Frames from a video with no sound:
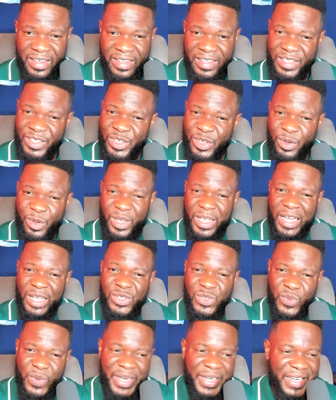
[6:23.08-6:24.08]
You got
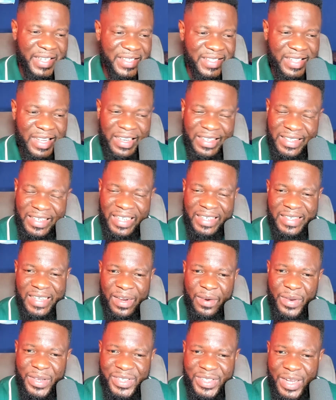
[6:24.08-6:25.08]
to understand that
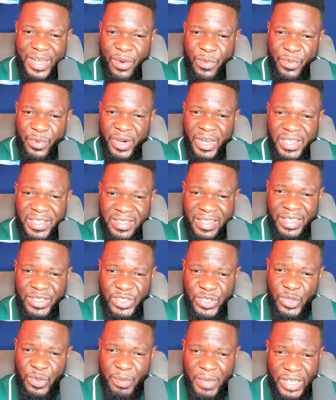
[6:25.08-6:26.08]
there is a race that
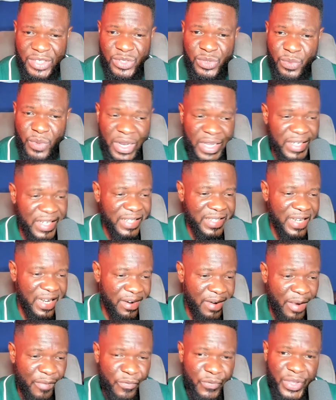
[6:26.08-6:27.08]
you must run and there
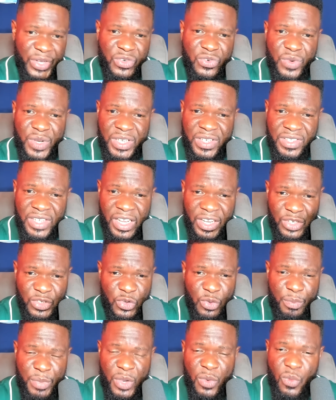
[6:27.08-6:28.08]
are victories to
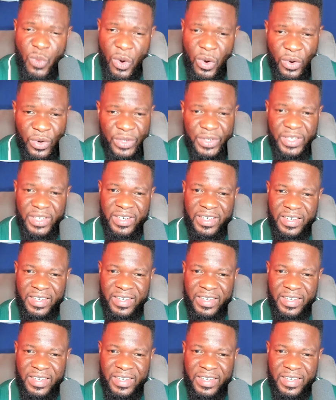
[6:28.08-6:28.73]
be won.